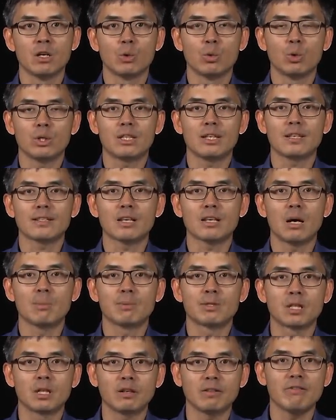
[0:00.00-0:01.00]
which is
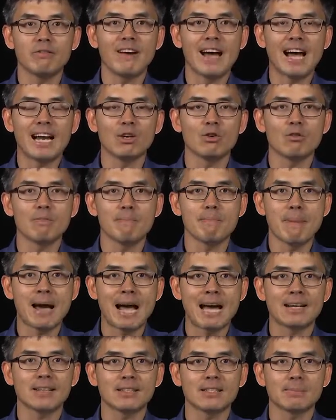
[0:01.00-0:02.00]
observed value
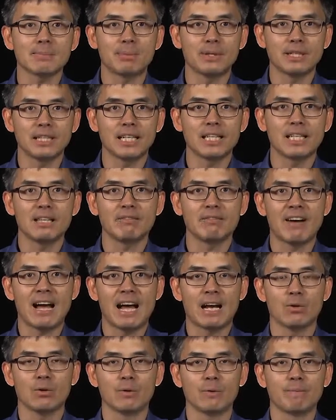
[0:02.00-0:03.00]
minus predicted
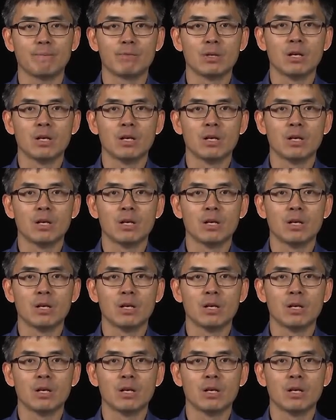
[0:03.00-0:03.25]
value.